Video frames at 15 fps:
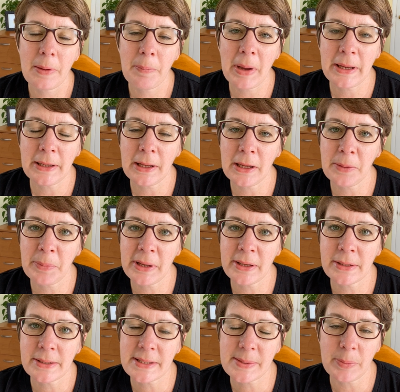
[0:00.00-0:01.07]
My name
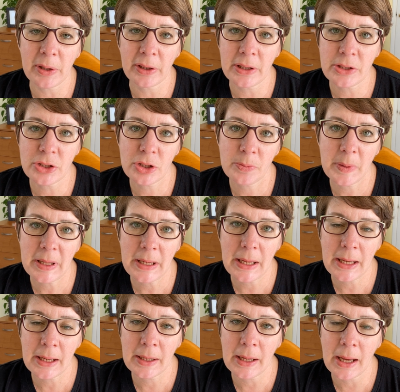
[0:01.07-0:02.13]
is Mary Schumann,
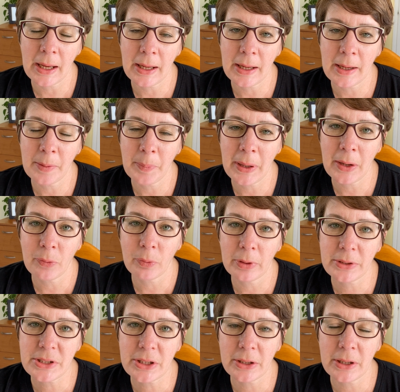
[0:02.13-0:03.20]
and I am a
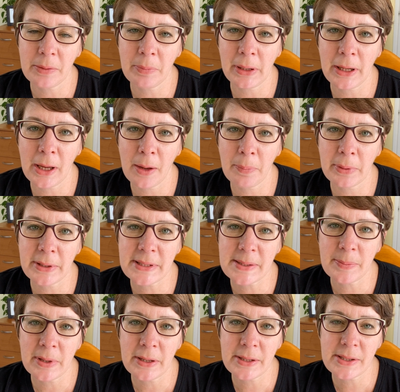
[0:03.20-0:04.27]
realtor in
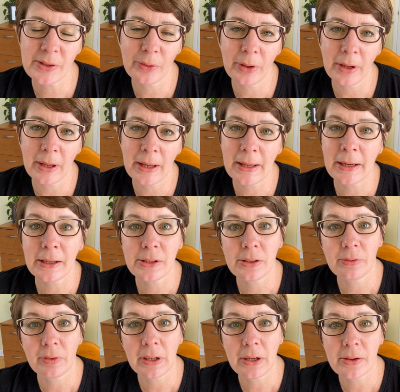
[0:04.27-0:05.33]
Minneapolis, Minnesota, and I
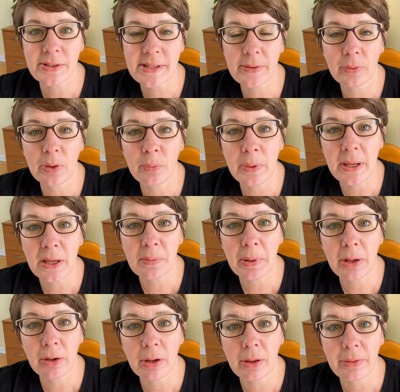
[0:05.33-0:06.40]
do videos every week
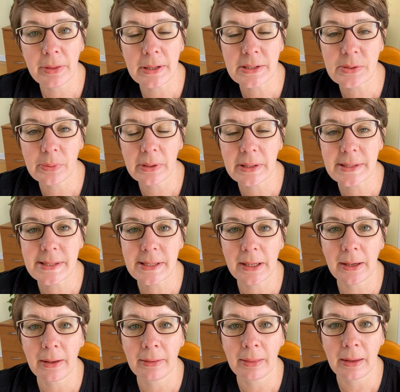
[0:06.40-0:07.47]
about all things real
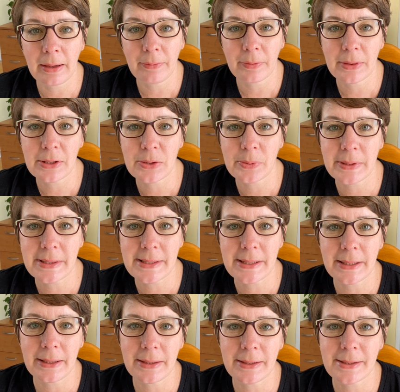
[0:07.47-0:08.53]
estate and life in the Twin
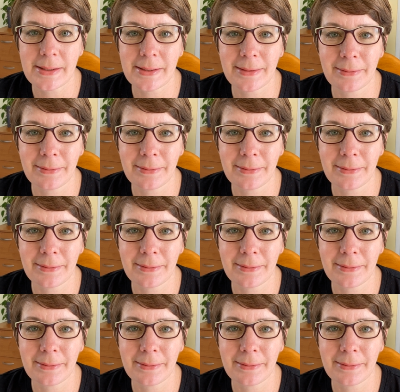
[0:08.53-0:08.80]
Cities.